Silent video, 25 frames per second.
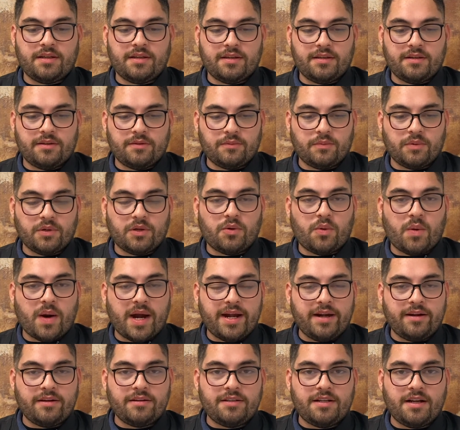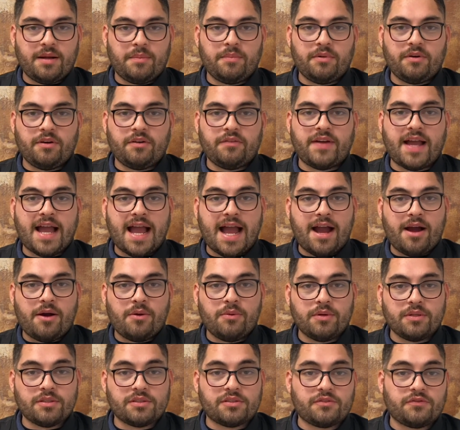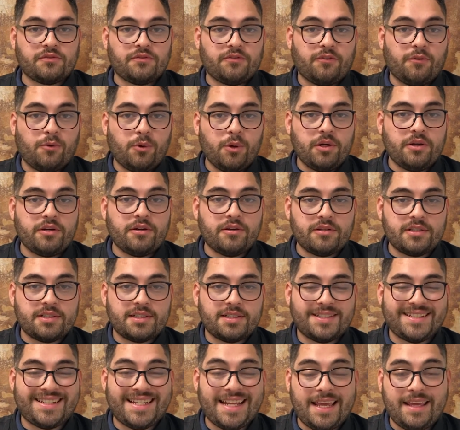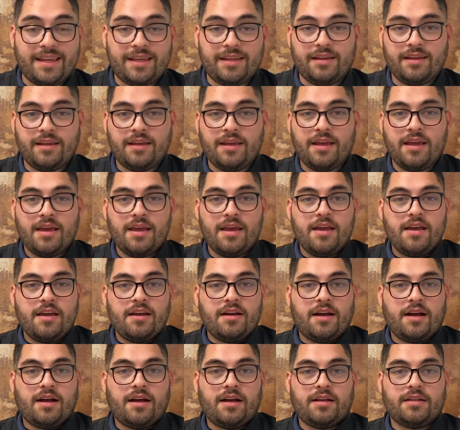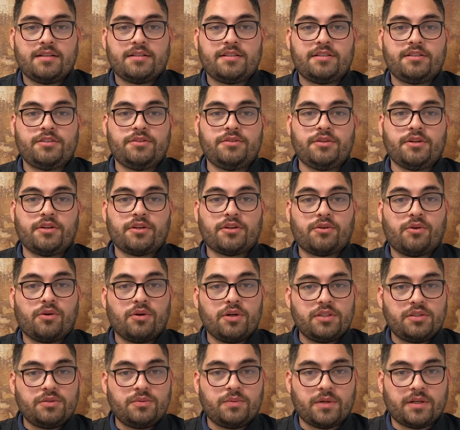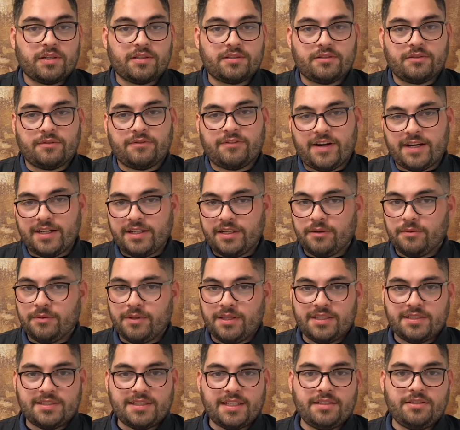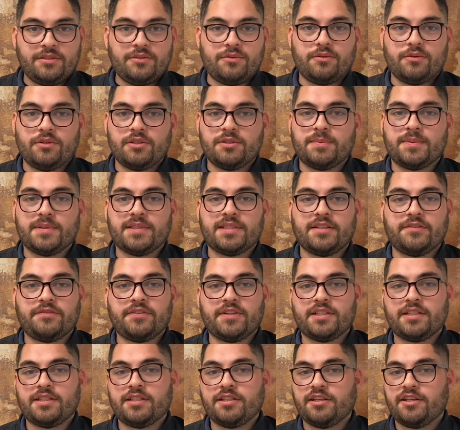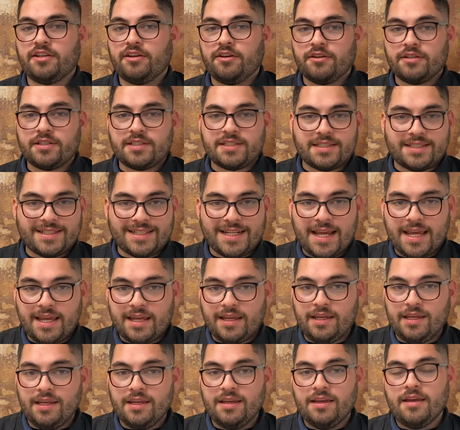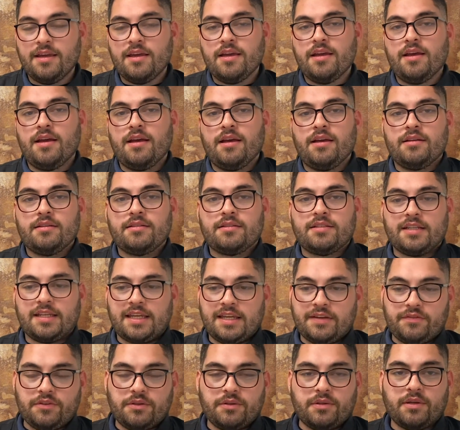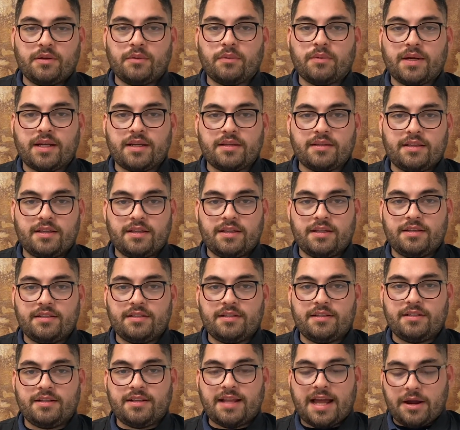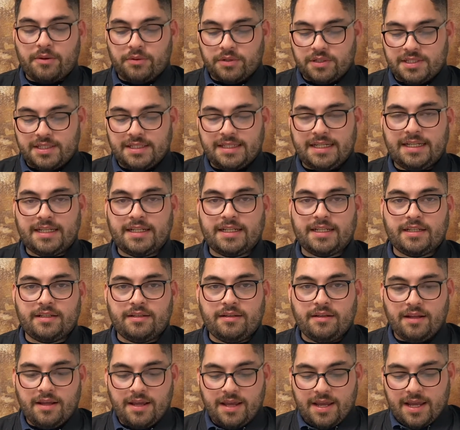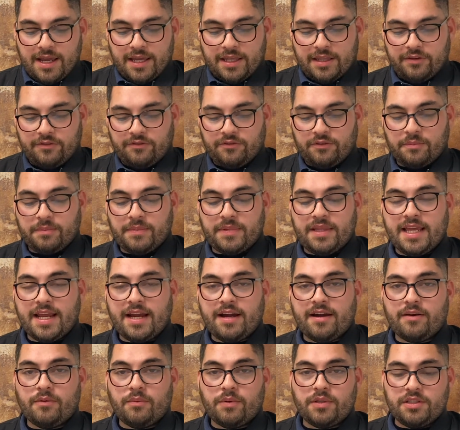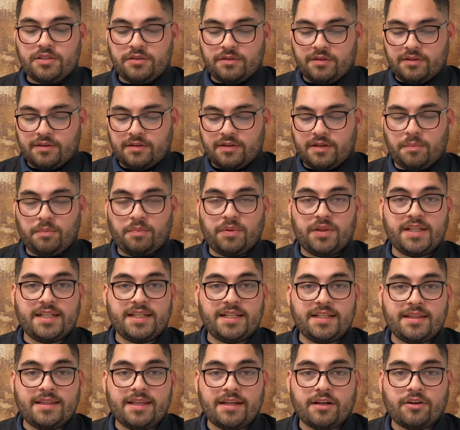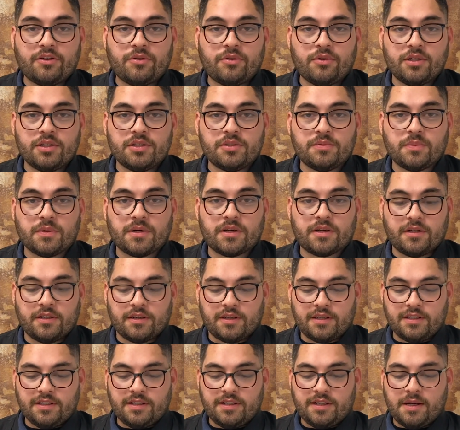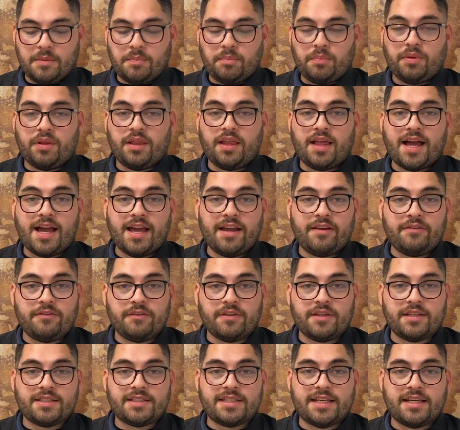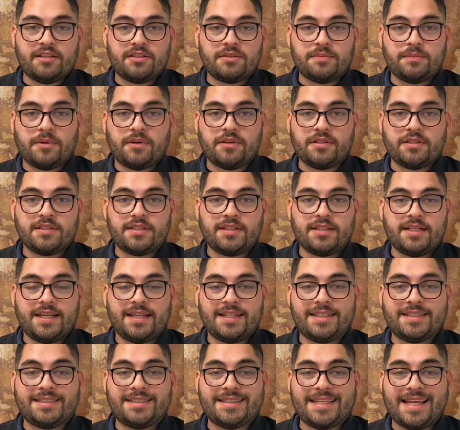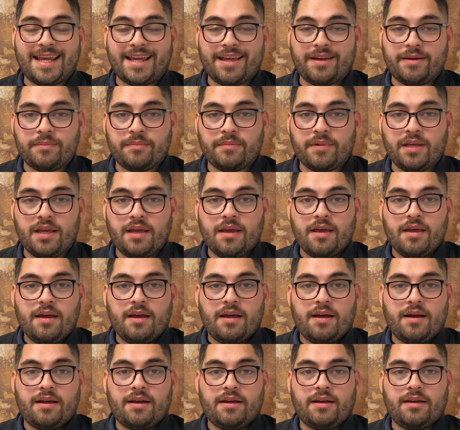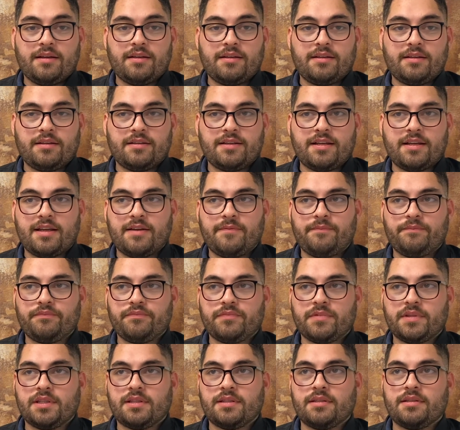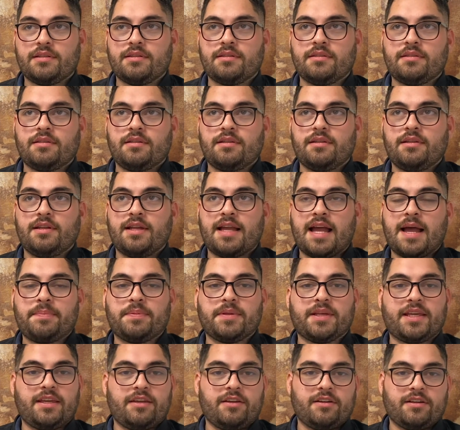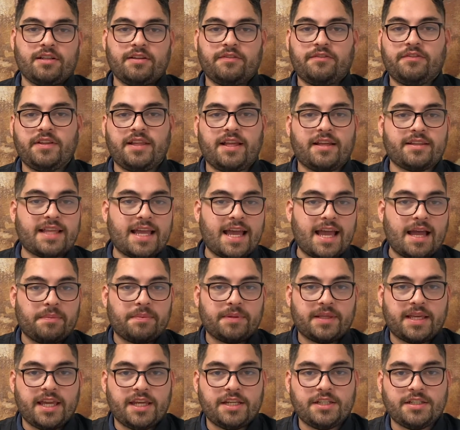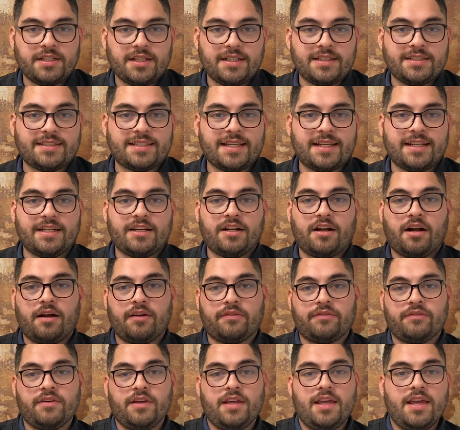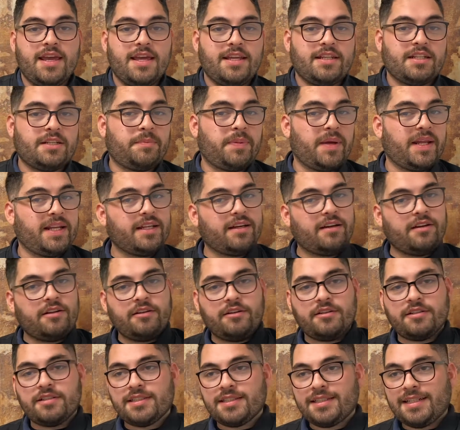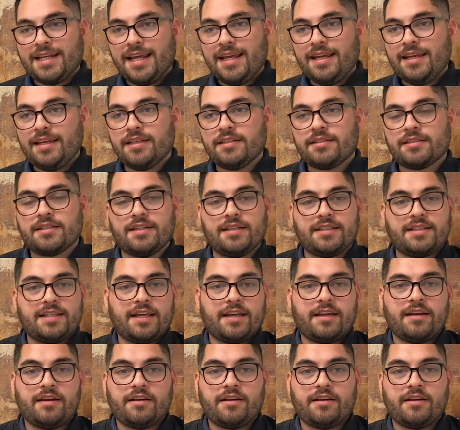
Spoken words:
required number of hours for your state to do your coursework. So finding a real estate school specific to your state to give you the hours needed. And then from there, once you completed their coursework, you're gonna apply for the salesperson exam. You're gonna fill out that application and send it off. Depending on your state, it's gonna take